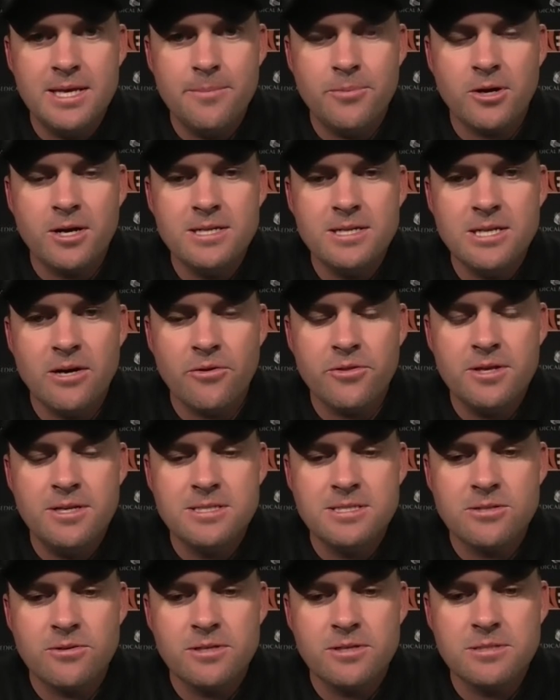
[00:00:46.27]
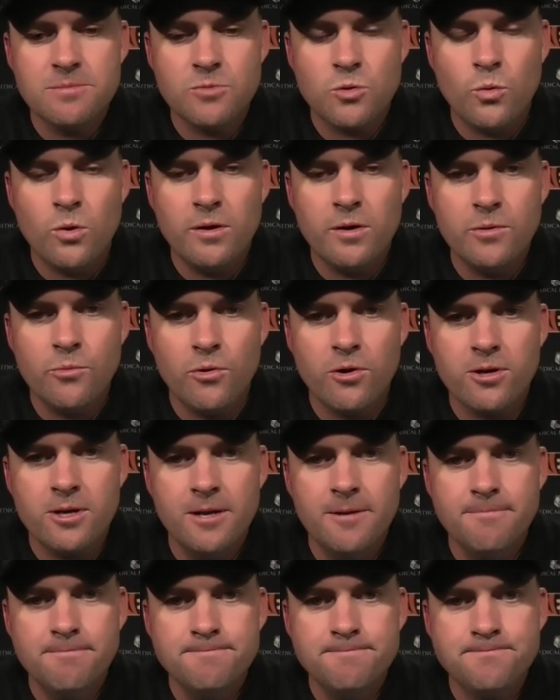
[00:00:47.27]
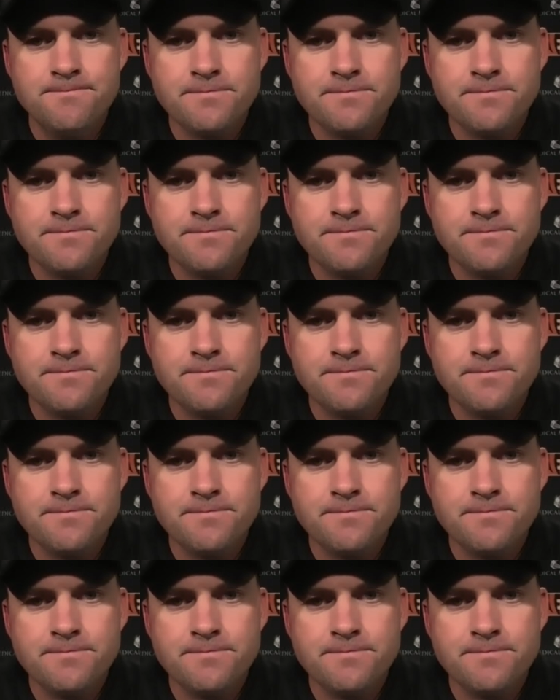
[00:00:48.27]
keep our guys healthy and still get some quality work in.